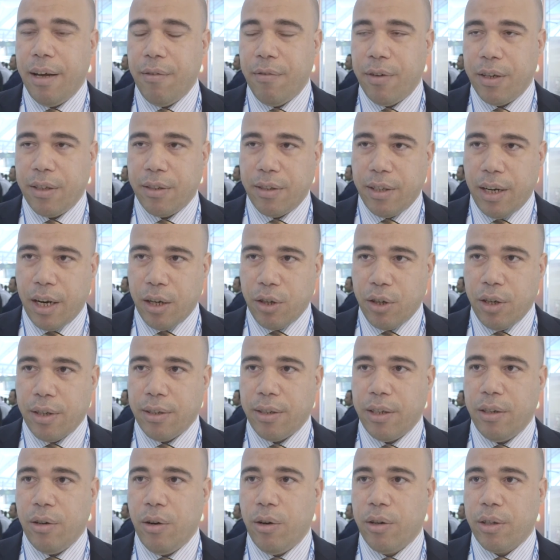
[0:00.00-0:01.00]

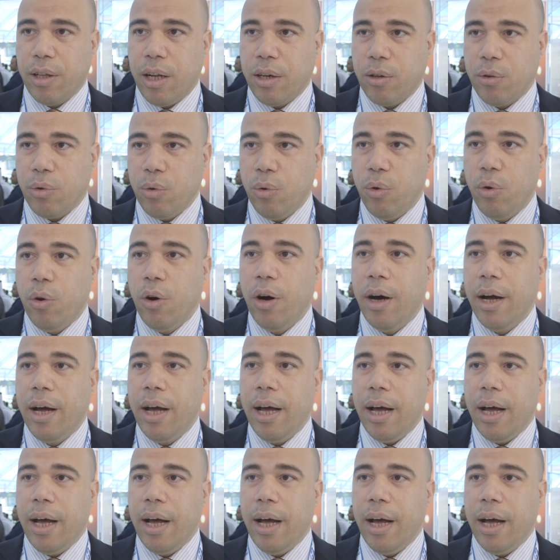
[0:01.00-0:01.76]
infrastructures in order to